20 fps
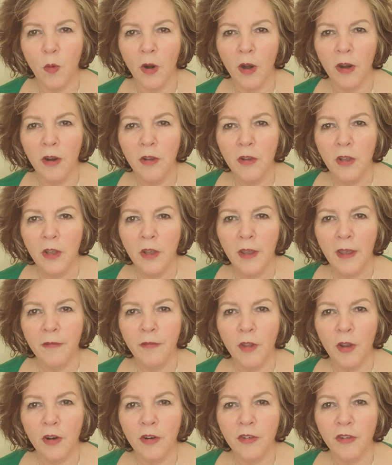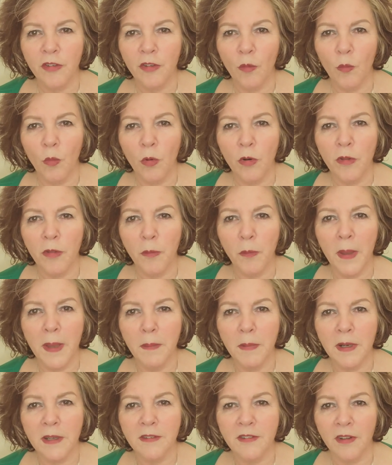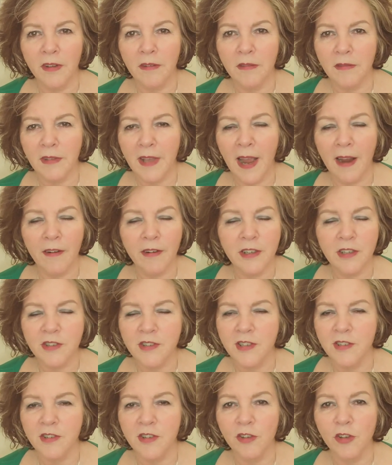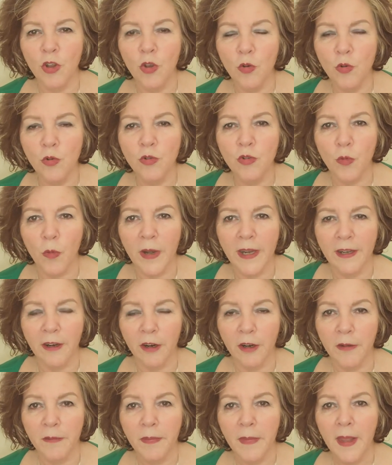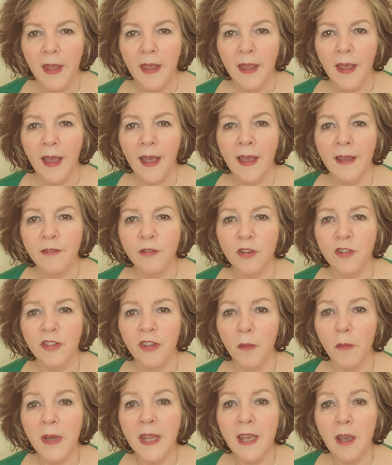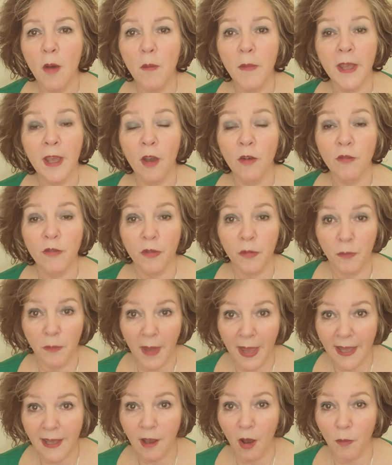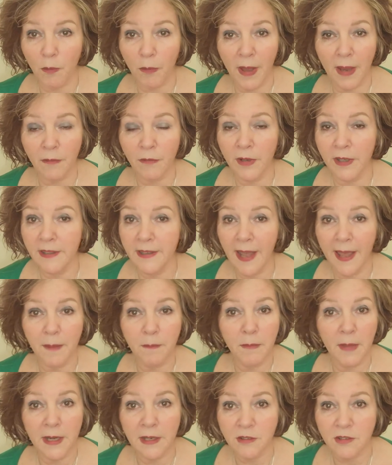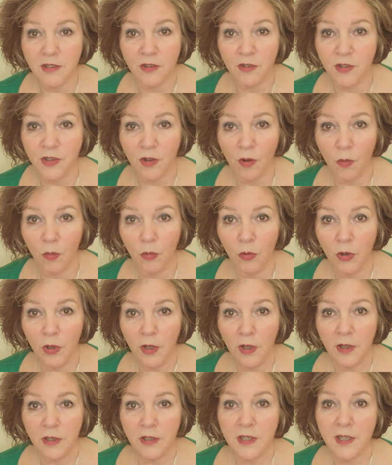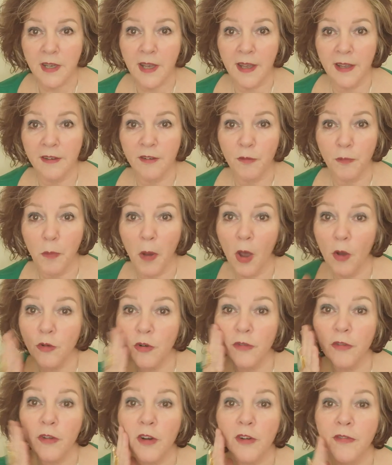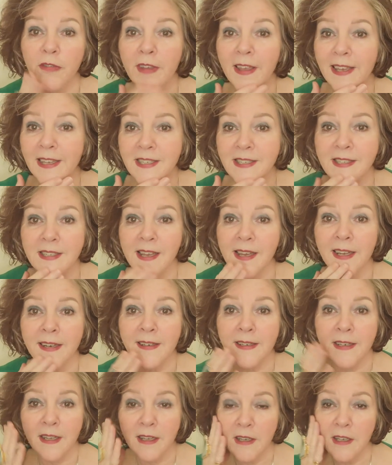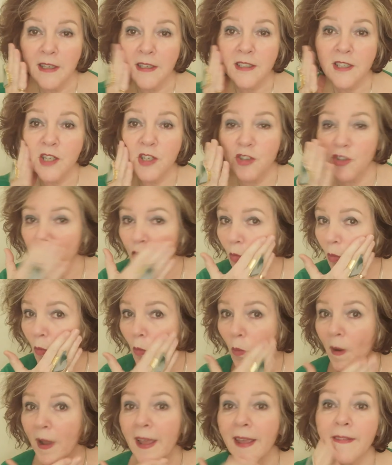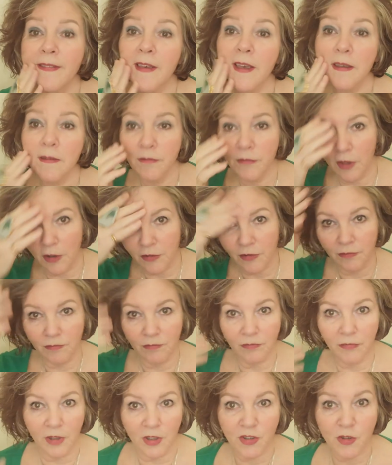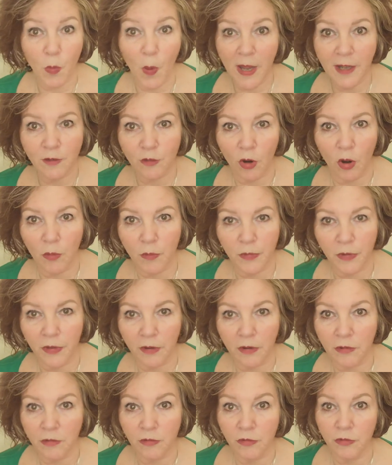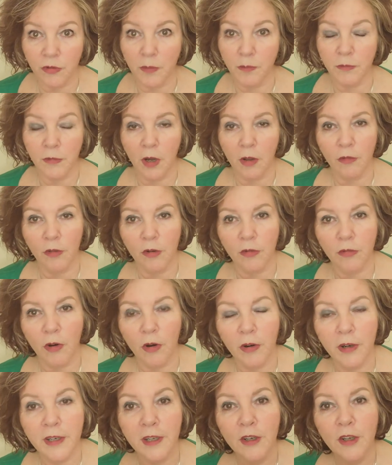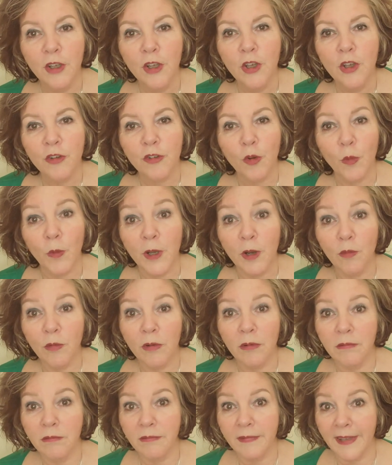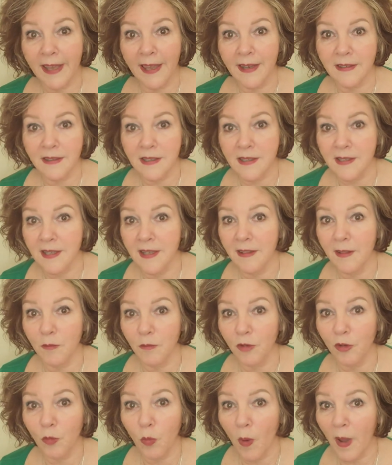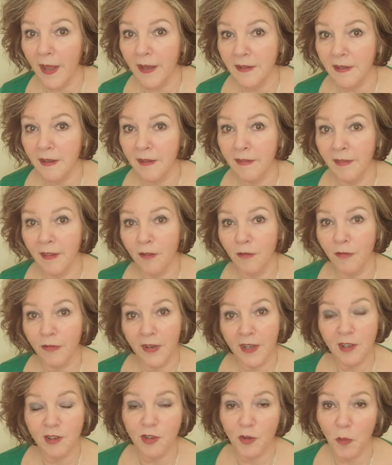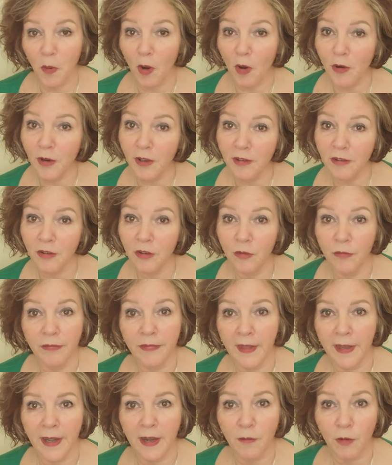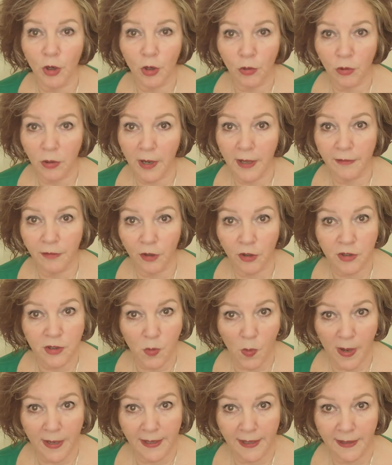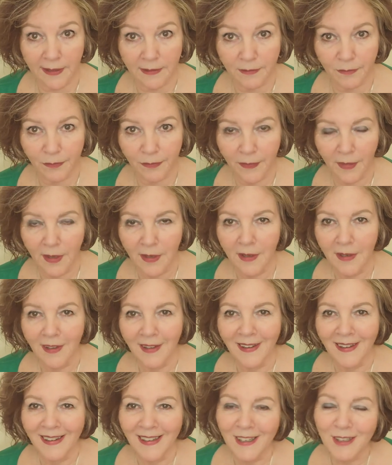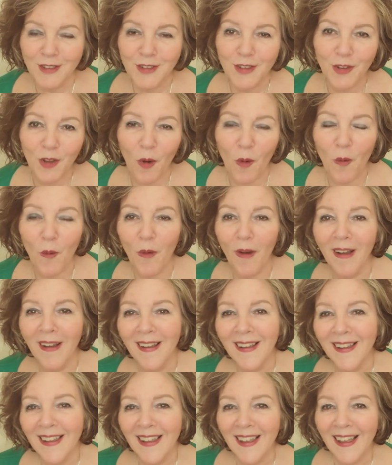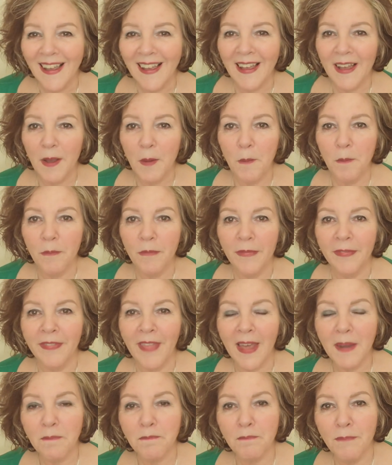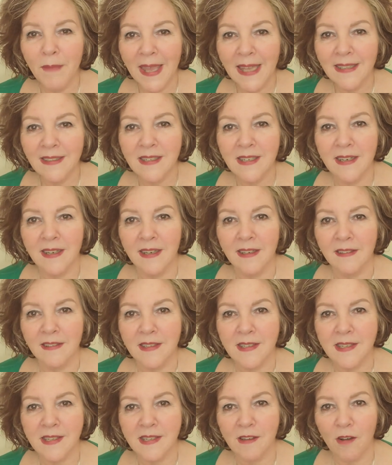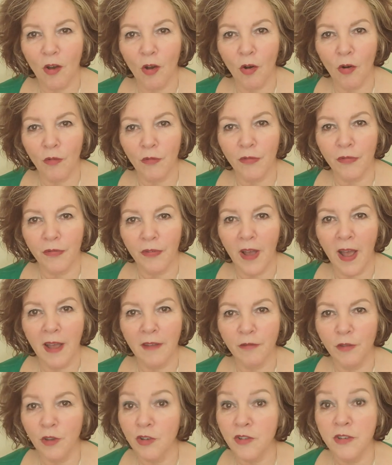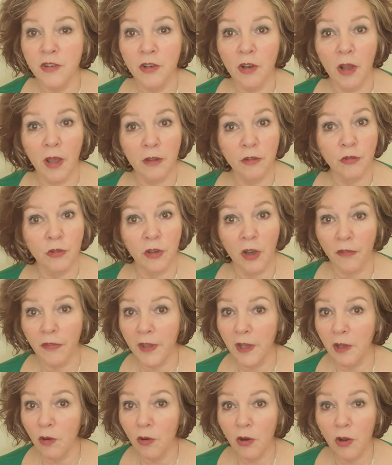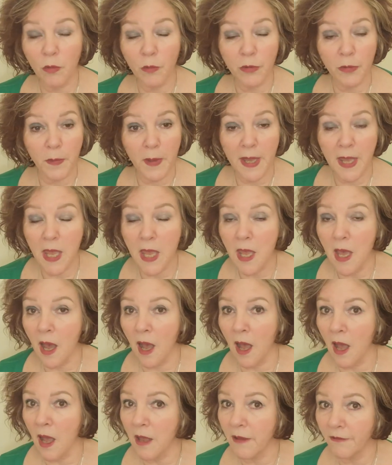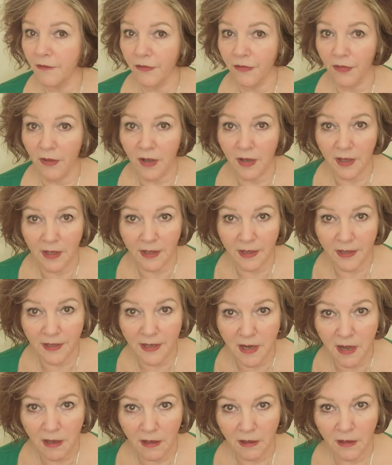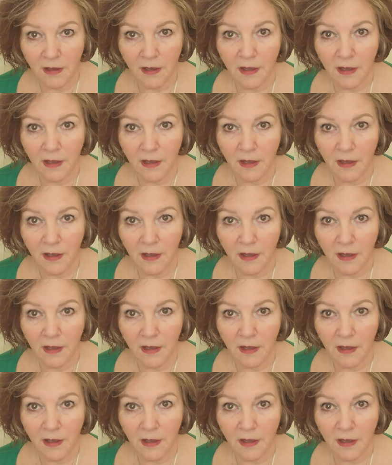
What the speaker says: where there's one of the people characters is a newsreader, and there's somebody coming out from makeup every 10 minutes or so to kind of powder their face and tissue away the sweat drops that are dripping down their forehead, so we don't get to see them sweat. In the finished product, they never look like they're sweating. So that maintenance of there's nothing going on with me, I'm fine,